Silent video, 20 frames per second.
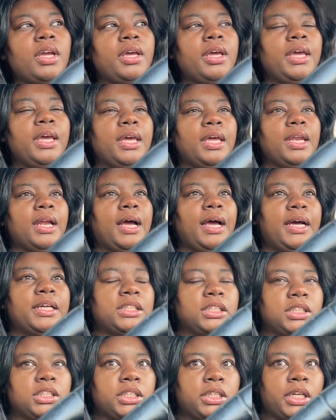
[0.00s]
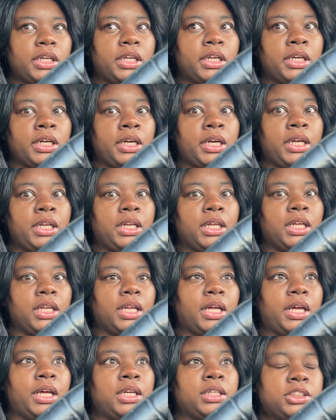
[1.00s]
and I had to look in there and then
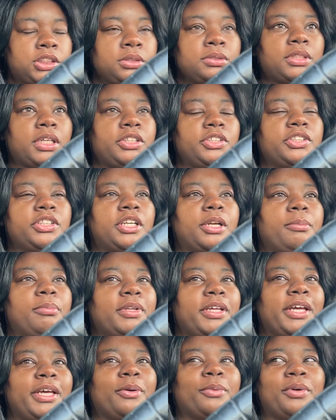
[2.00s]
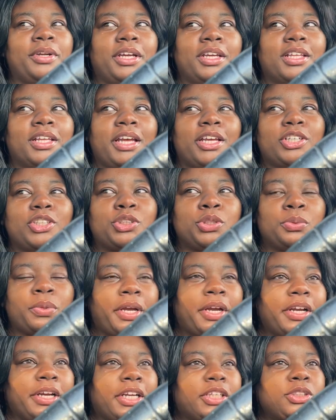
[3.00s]
like she was like you're gonna blink when it like shoot
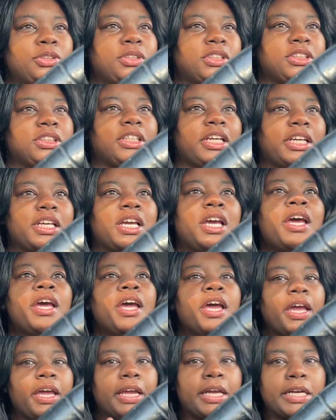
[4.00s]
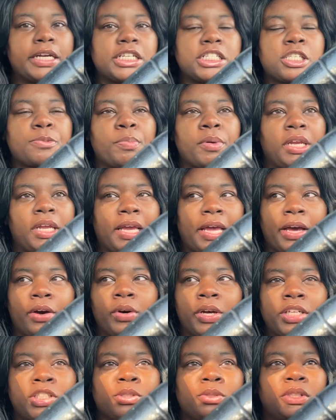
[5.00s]
air at you because like air spitting
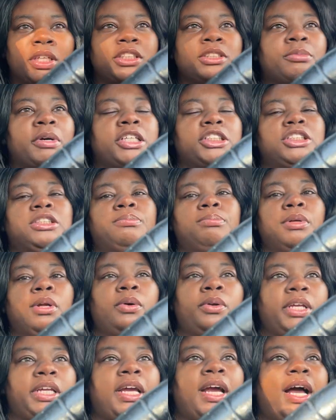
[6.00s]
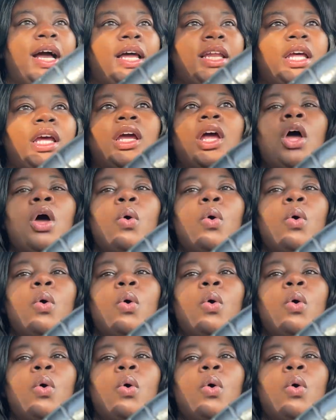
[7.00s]
out at you like somebody just blown in your eye like